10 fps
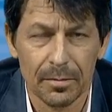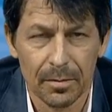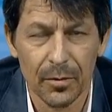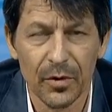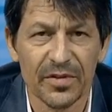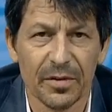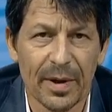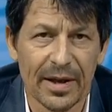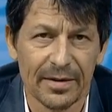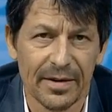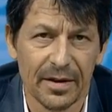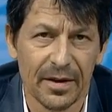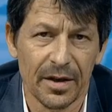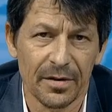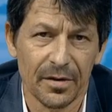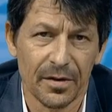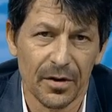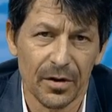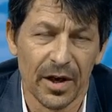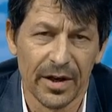municipality in
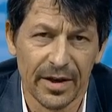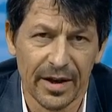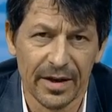the United